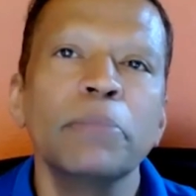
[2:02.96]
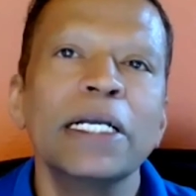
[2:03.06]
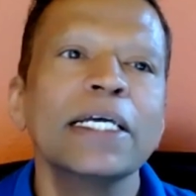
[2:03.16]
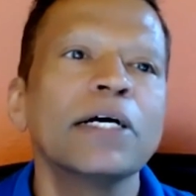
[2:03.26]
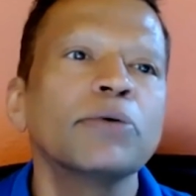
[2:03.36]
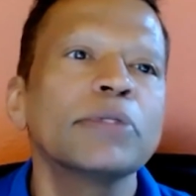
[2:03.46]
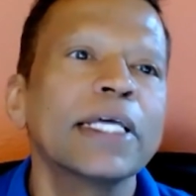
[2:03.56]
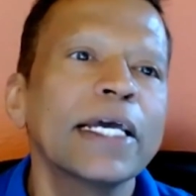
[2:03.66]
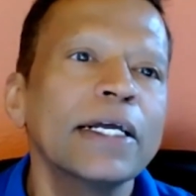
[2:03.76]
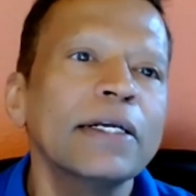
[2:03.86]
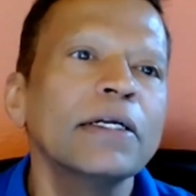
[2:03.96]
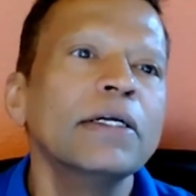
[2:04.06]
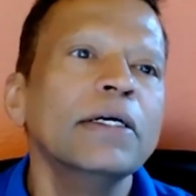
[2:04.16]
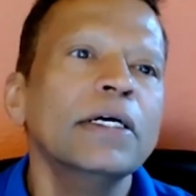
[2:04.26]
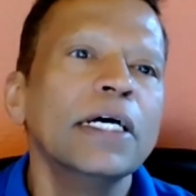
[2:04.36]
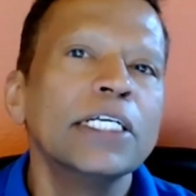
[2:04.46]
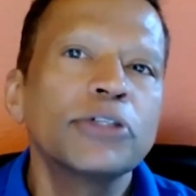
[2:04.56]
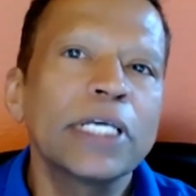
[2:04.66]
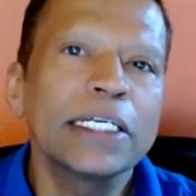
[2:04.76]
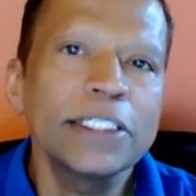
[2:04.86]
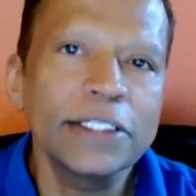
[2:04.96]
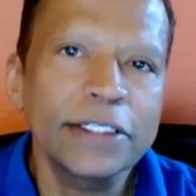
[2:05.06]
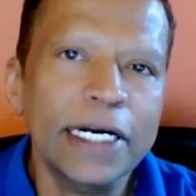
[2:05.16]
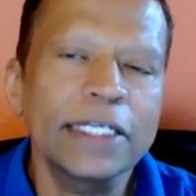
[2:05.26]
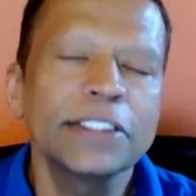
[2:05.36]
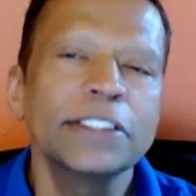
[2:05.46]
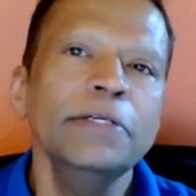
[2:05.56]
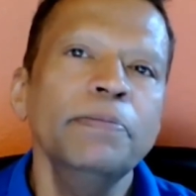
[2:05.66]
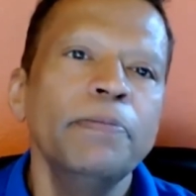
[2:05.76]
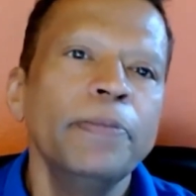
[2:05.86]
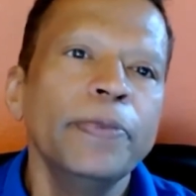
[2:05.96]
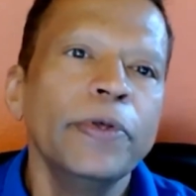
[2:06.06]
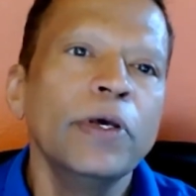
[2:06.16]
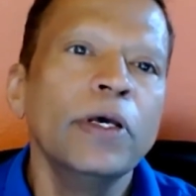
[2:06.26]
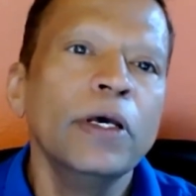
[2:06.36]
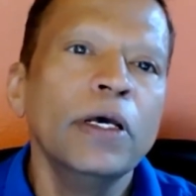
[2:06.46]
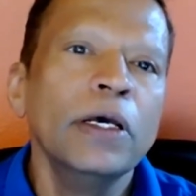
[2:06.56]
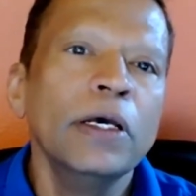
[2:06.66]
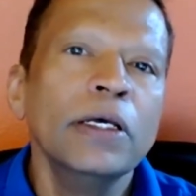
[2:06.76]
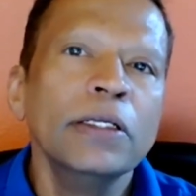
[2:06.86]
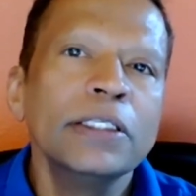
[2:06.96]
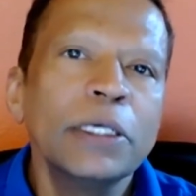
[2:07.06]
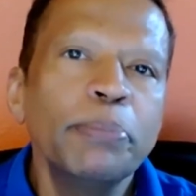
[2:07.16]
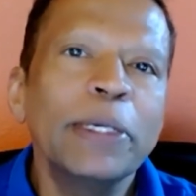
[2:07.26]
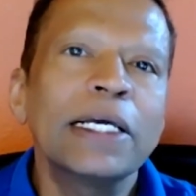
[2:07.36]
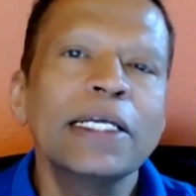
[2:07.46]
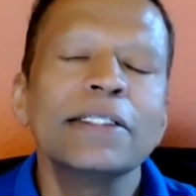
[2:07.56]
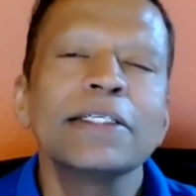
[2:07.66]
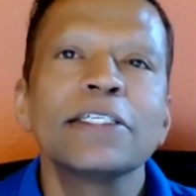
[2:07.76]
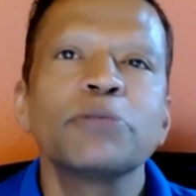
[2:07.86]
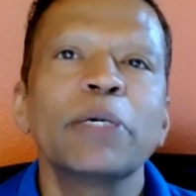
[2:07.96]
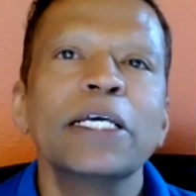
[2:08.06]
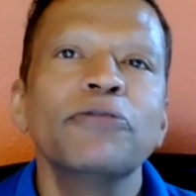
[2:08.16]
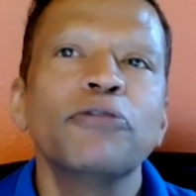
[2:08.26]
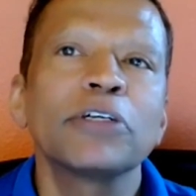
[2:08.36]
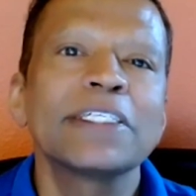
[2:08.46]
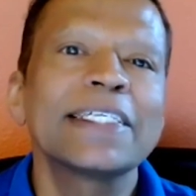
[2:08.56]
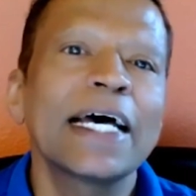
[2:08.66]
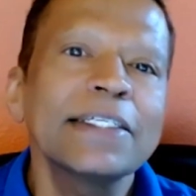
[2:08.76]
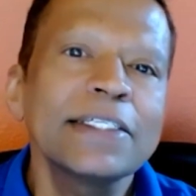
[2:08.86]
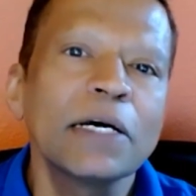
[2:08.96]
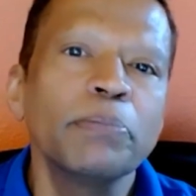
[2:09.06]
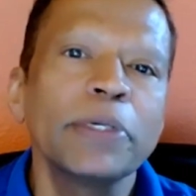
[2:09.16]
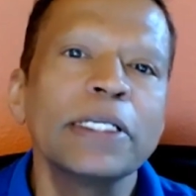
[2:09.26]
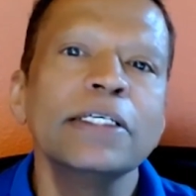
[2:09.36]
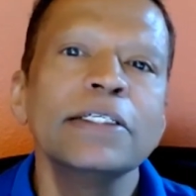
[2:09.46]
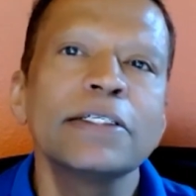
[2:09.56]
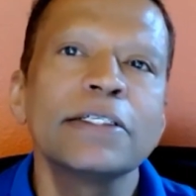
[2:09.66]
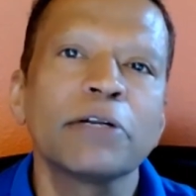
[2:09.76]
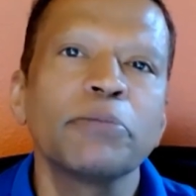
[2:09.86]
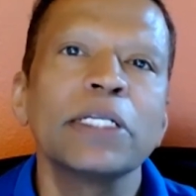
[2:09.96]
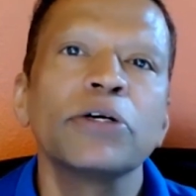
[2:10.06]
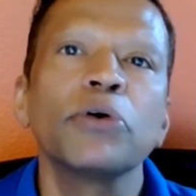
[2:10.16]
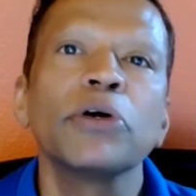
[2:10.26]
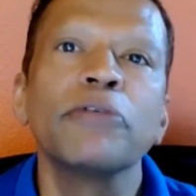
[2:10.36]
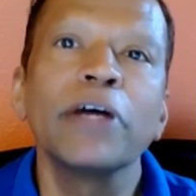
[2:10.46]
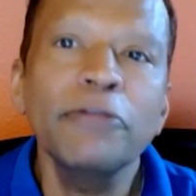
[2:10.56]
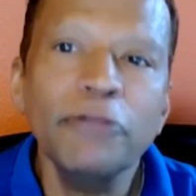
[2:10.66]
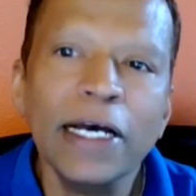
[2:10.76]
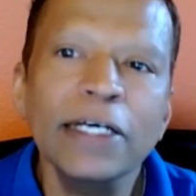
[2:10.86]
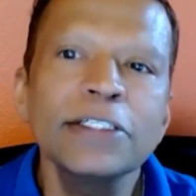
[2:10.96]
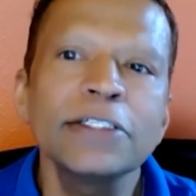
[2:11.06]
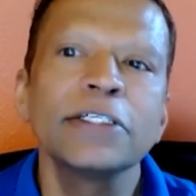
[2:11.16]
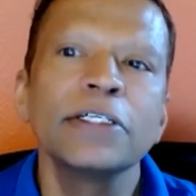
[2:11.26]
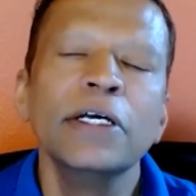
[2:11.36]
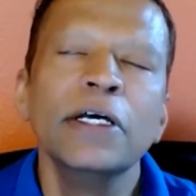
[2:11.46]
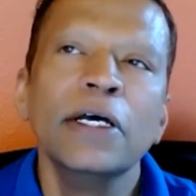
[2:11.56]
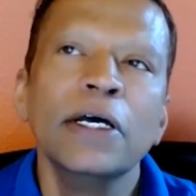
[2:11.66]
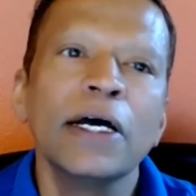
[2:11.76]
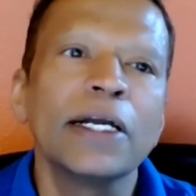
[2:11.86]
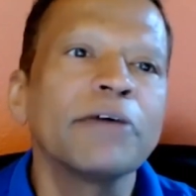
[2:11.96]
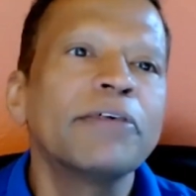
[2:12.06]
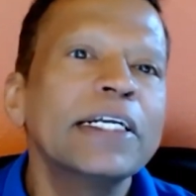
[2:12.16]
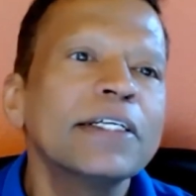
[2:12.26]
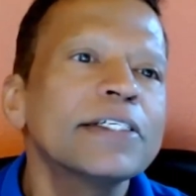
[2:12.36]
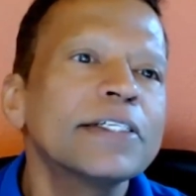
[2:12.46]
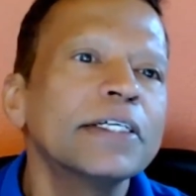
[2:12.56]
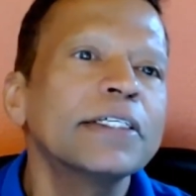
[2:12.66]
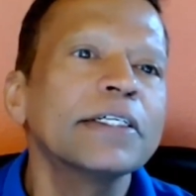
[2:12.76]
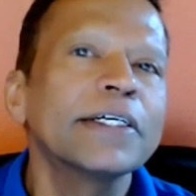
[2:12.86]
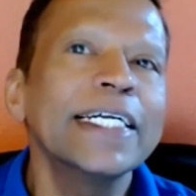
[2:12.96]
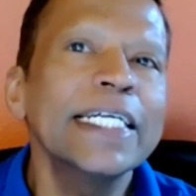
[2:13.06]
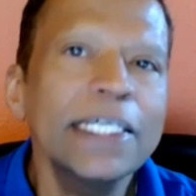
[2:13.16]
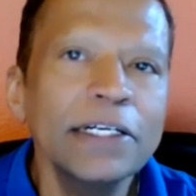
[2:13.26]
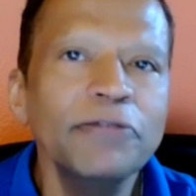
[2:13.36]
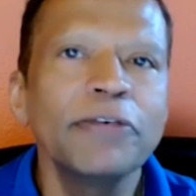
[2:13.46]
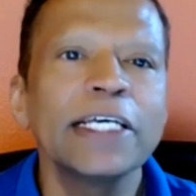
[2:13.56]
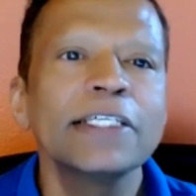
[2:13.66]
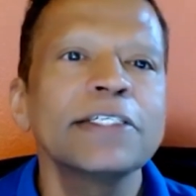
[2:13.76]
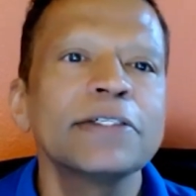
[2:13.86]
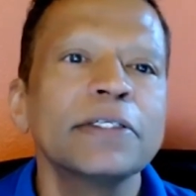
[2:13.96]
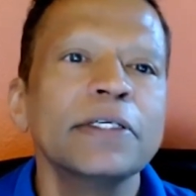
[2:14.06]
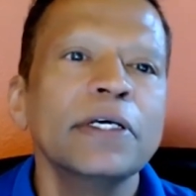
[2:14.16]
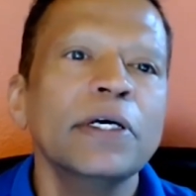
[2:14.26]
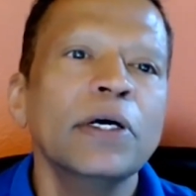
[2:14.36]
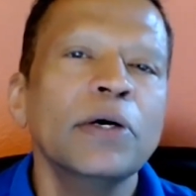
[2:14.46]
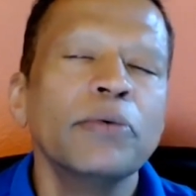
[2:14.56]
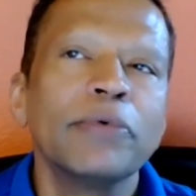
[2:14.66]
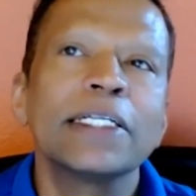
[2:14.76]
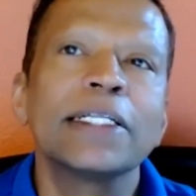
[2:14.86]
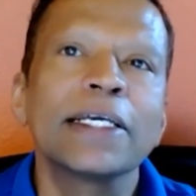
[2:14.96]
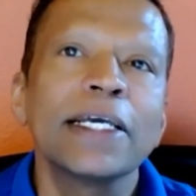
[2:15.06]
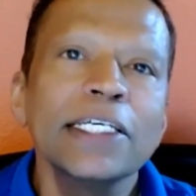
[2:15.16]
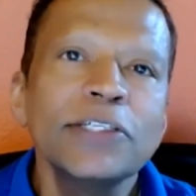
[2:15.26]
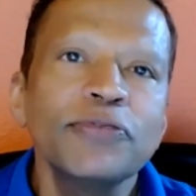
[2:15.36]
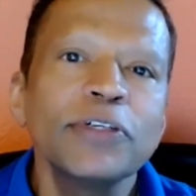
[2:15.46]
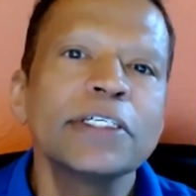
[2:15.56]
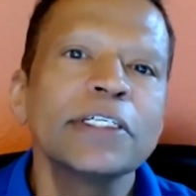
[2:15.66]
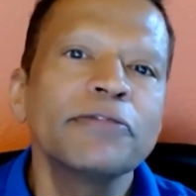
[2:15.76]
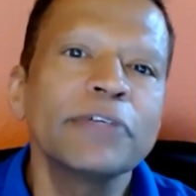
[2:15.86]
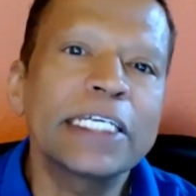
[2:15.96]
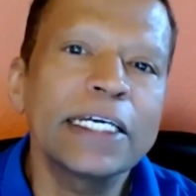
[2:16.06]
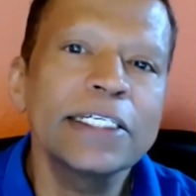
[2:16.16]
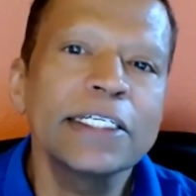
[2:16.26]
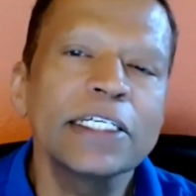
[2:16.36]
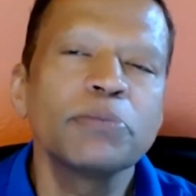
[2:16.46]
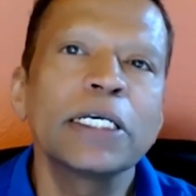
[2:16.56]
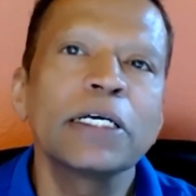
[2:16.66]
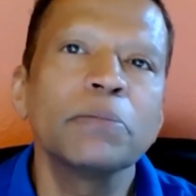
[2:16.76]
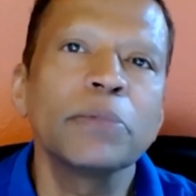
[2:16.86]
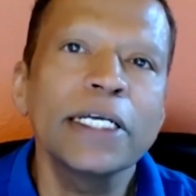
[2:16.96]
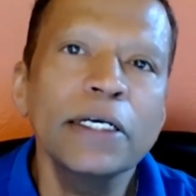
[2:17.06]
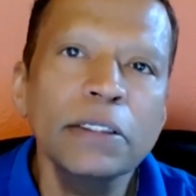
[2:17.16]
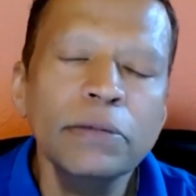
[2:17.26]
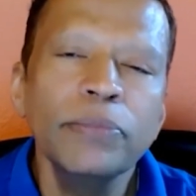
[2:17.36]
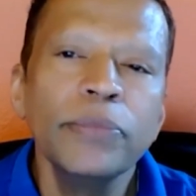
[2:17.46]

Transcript: building out their education strategy. Typically, this has been for SaaS companies that have been growing very fast and have hit a certain critical phase where the case for certification has become real